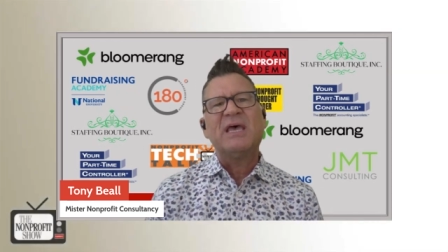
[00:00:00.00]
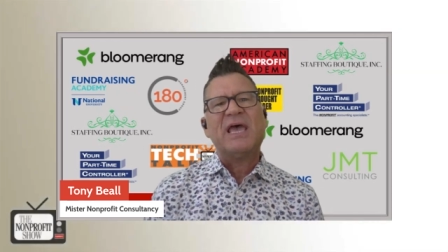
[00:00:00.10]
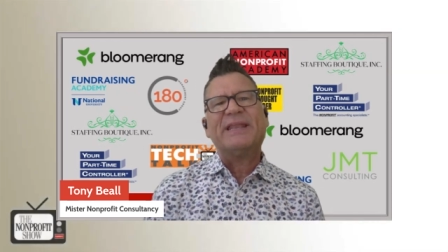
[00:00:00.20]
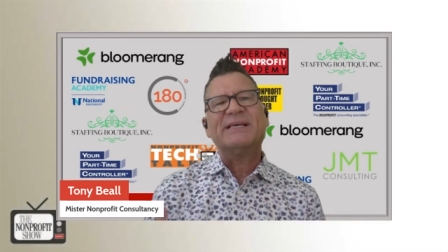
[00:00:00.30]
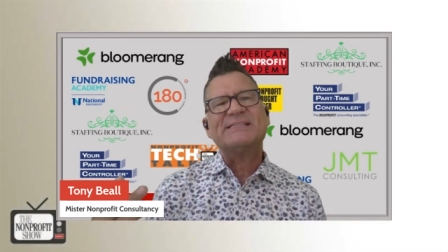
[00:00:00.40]

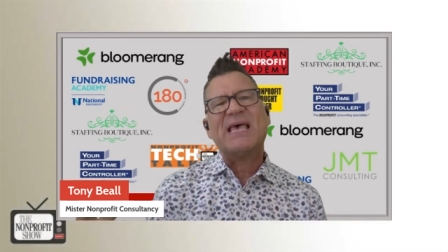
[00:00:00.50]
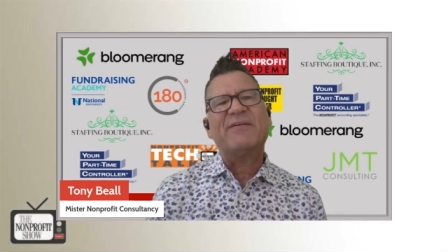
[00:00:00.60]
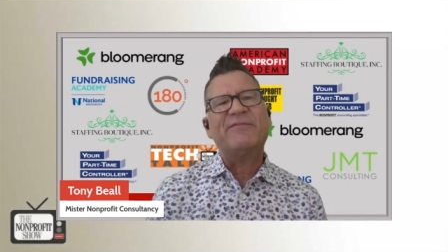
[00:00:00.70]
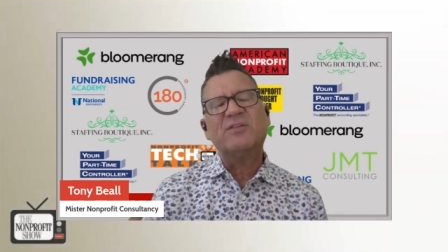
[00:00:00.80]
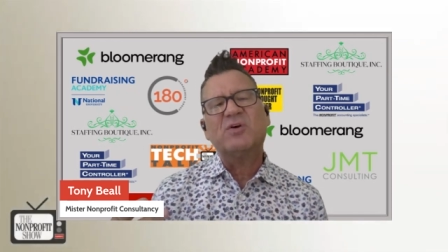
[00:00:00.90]
And it's
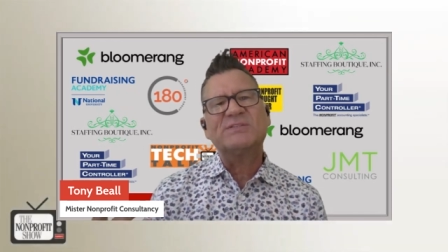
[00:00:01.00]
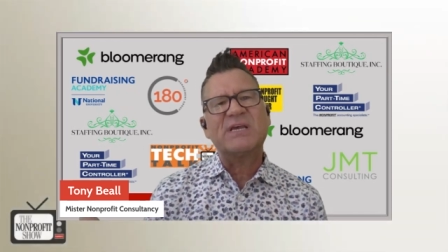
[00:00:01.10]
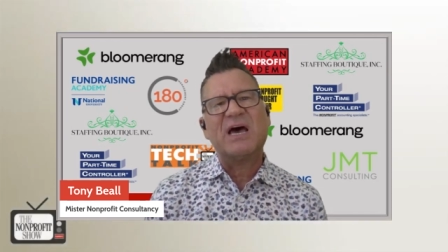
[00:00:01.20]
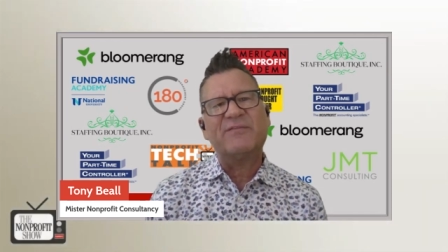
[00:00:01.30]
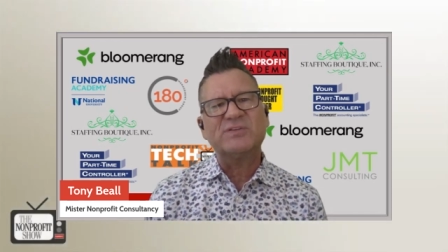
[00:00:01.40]
having those
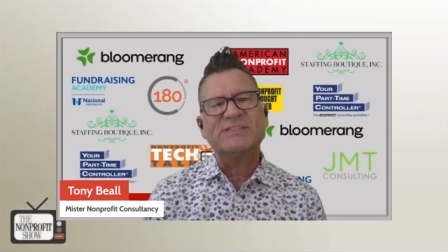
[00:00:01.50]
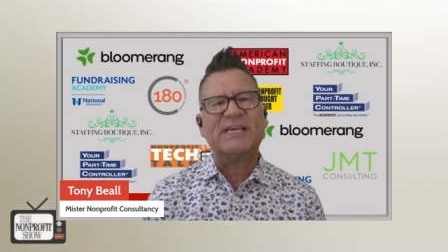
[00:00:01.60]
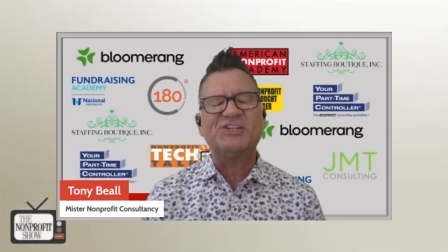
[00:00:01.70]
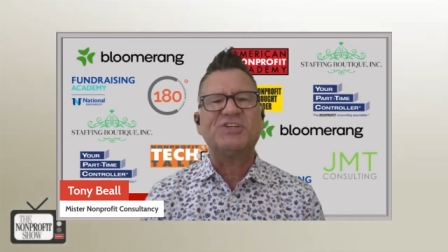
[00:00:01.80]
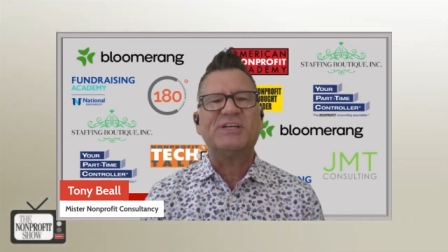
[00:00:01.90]

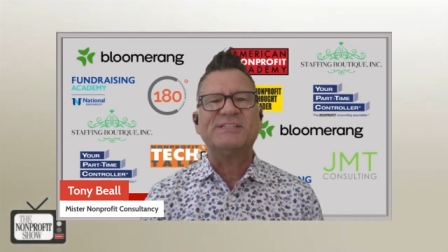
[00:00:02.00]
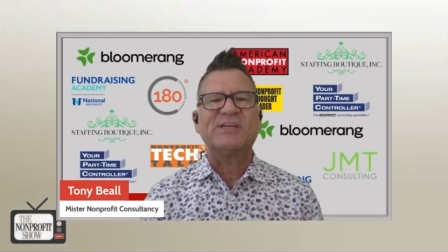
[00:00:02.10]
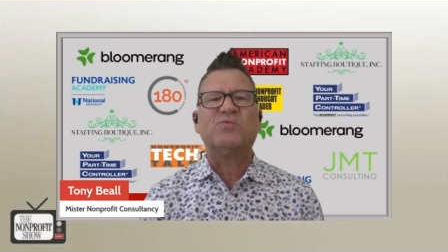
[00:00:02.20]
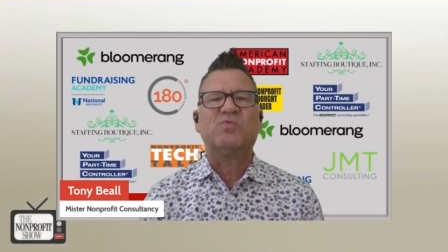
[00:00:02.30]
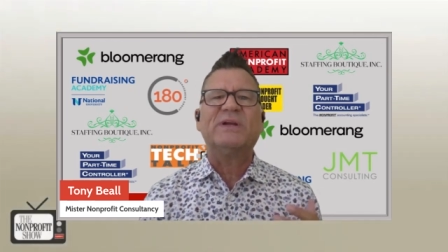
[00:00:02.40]
conversations
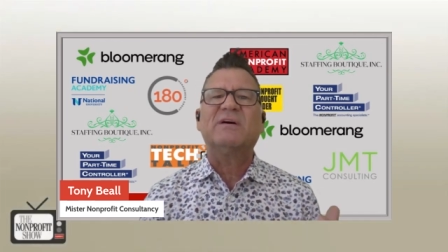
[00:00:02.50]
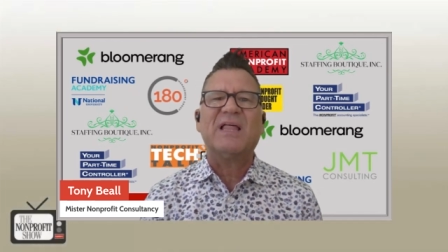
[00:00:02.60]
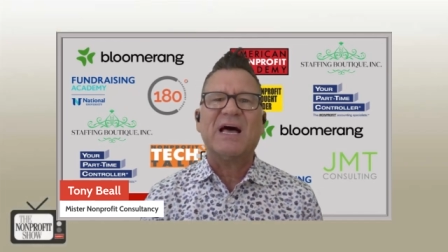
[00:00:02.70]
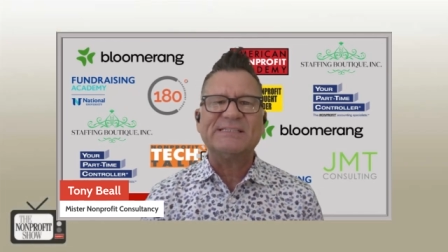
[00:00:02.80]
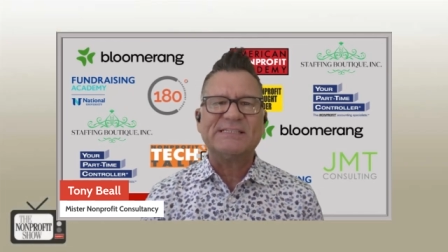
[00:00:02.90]
and
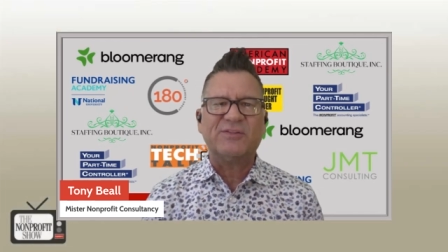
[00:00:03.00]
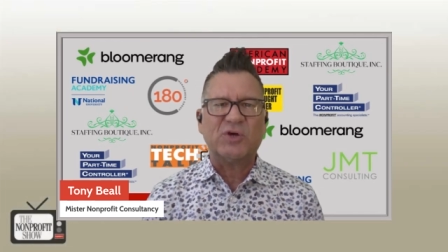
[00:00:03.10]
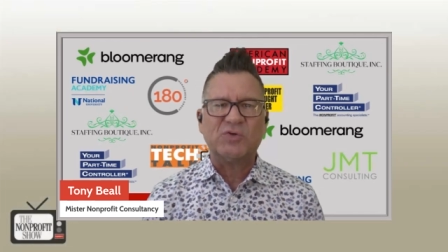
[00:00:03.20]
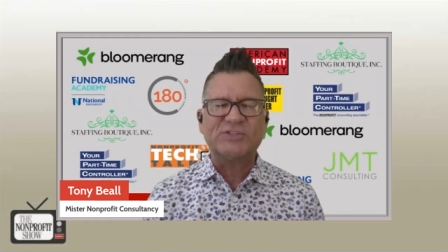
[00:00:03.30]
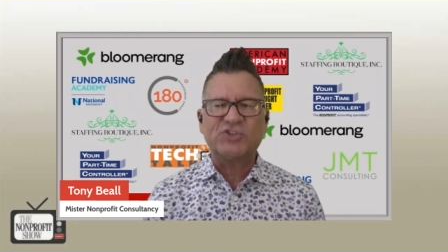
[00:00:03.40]
realizing
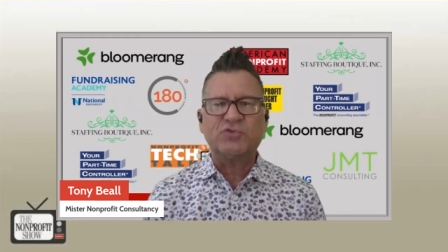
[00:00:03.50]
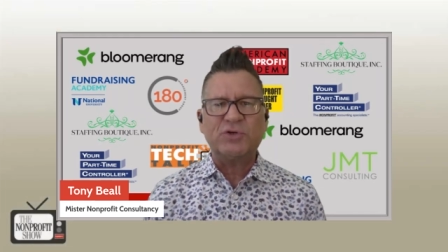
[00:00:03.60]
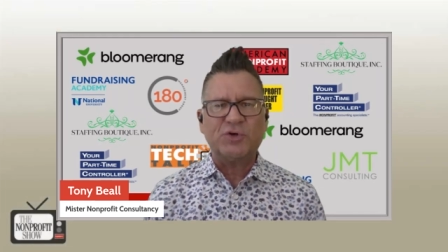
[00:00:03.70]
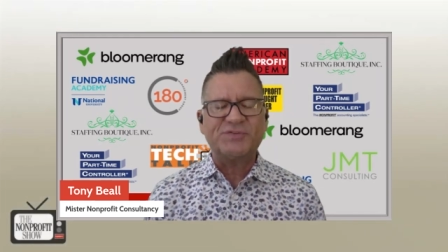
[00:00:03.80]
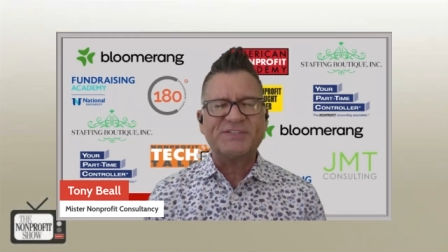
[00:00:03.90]
those
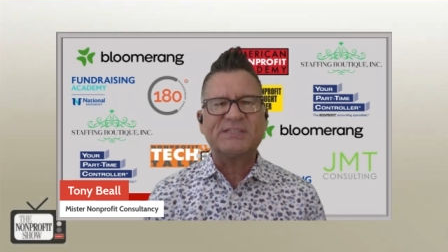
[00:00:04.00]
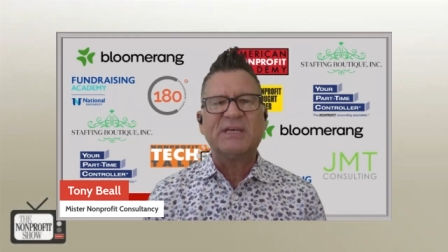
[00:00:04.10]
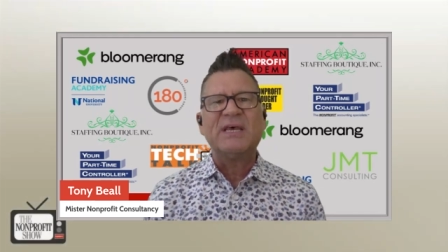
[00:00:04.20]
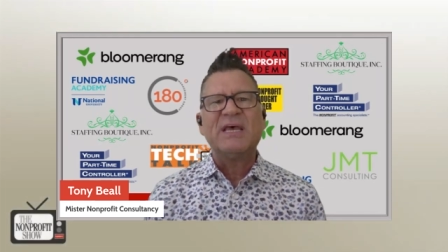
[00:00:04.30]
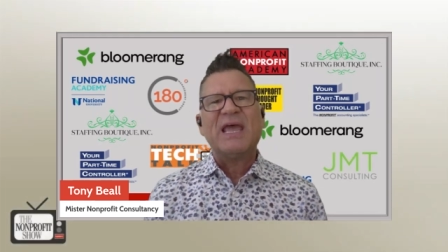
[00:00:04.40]
truths,
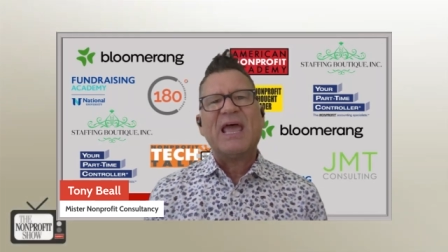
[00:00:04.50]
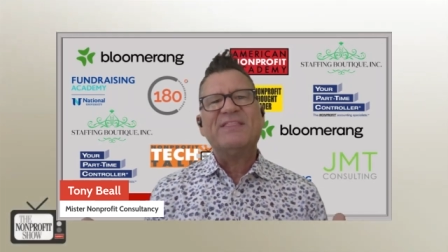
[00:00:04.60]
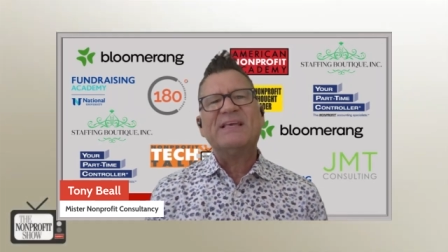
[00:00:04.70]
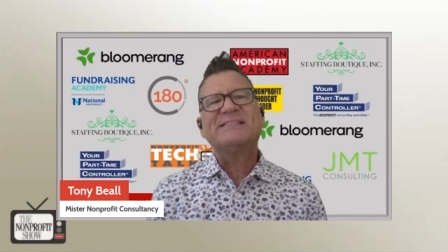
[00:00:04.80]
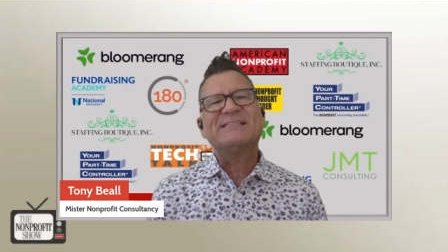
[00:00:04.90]
and
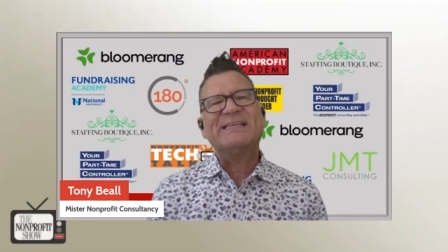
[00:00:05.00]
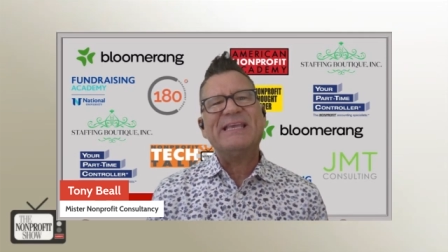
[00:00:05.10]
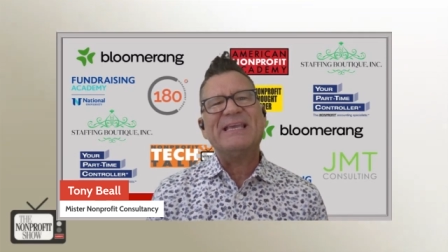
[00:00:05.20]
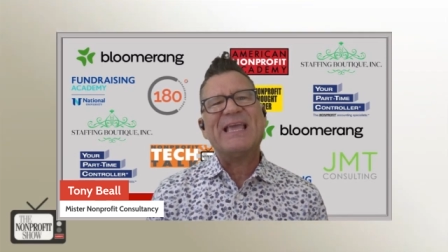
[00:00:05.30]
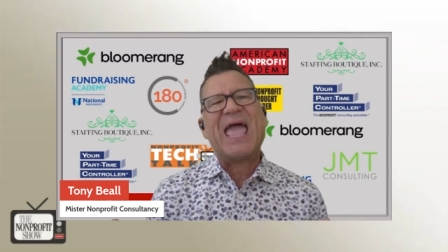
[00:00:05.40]
then
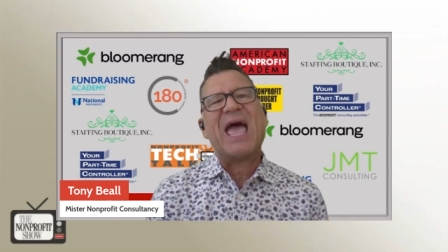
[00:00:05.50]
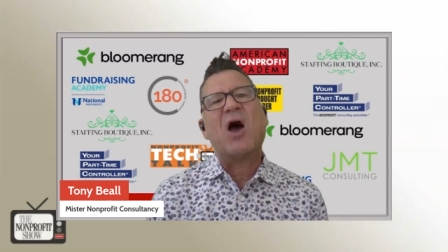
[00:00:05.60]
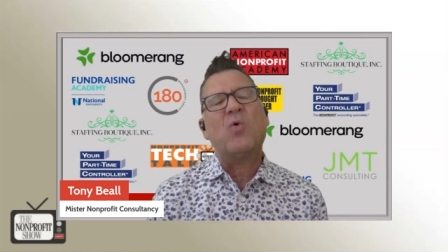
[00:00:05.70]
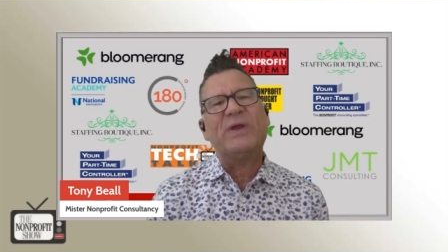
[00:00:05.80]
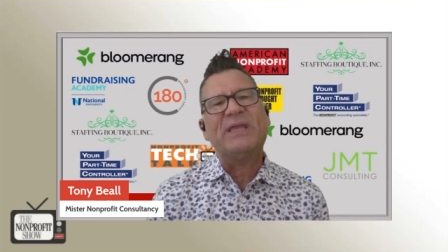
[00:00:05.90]
seeing
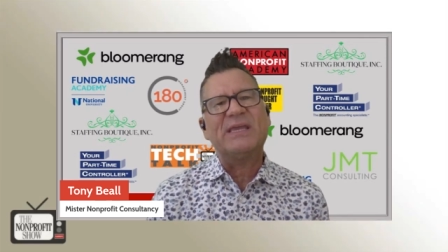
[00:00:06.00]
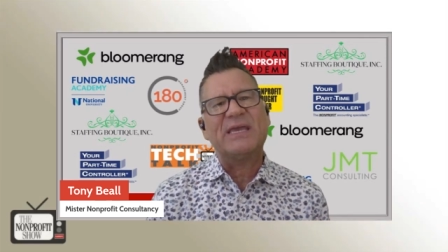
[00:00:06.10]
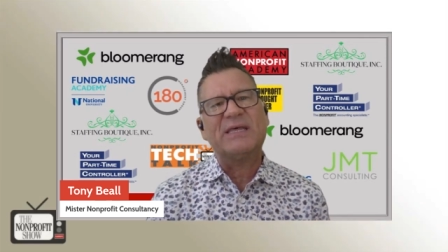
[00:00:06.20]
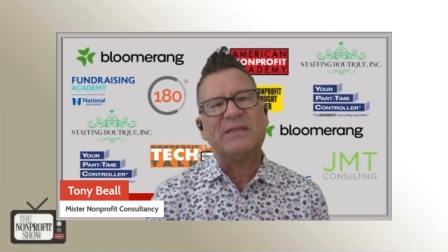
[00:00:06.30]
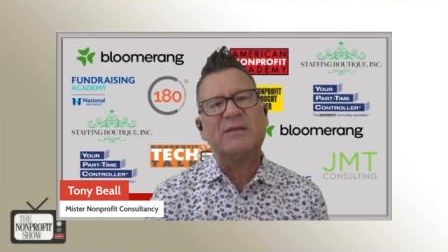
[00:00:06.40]
how we
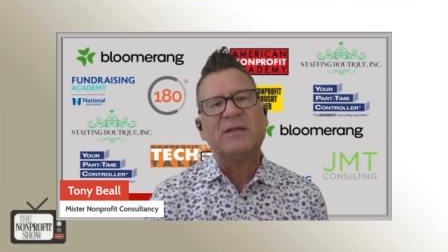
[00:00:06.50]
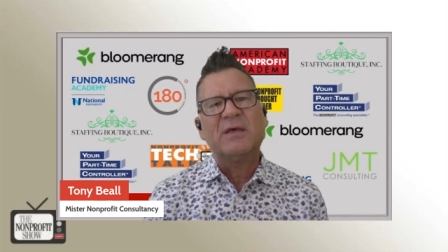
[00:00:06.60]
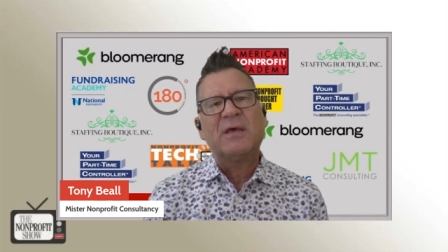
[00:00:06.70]
can,